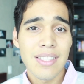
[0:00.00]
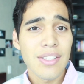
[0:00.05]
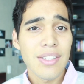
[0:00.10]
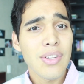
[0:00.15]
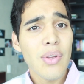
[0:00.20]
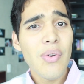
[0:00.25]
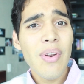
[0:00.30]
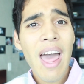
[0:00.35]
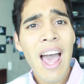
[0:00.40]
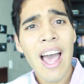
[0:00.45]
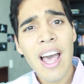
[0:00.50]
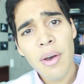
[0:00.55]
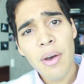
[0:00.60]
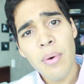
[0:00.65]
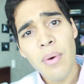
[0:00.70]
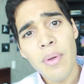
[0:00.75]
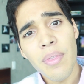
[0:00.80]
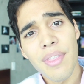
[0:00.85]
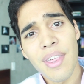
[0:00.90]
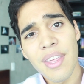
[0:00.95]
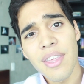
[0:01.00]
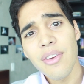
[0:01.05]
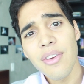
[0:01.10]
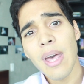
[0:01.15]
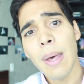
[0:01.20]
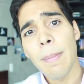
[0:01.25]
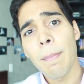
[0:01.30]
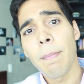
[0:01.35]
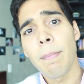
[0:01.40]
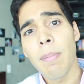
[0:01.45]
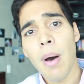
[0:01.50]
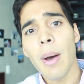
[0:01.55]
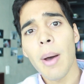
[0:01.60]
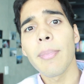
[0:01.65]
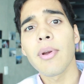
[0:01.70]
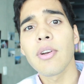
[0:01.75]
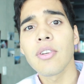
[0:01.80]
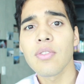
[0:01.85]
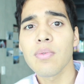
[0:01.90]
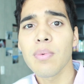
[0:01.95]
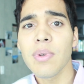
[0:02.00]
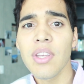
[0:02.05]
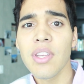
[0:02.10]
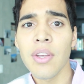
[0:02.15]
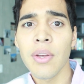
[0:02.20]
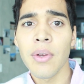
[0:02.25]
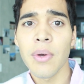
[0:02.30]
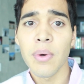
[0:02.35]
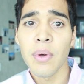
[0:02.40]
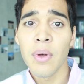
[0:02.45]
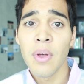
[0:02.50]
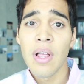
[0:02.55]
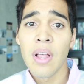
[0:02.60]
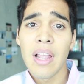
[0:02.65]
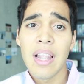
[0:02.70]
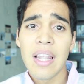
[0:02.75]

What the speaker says: So now that you have popcorns with you,